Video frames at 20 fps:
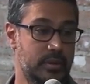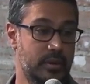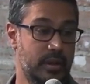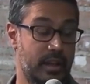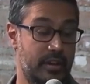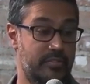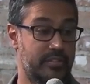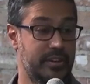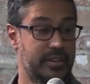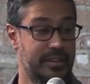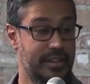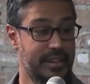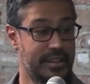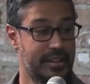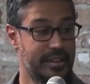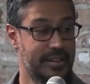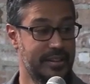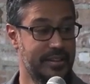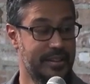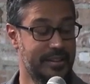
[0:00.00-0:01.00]
every
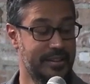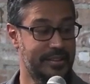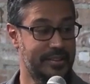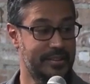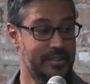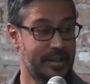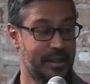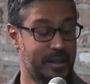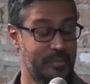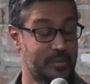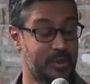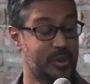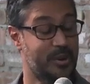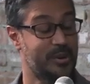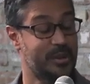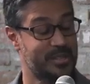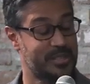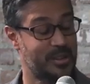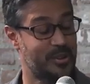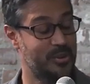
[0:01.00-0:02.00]
day, and I'm
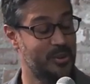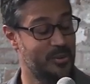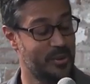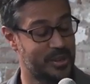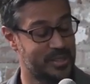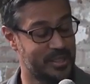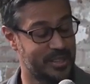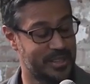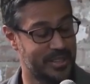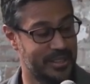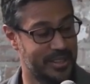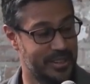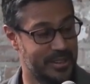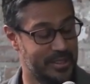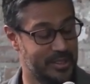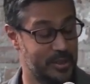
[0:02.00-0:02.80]
curious how you articulate it.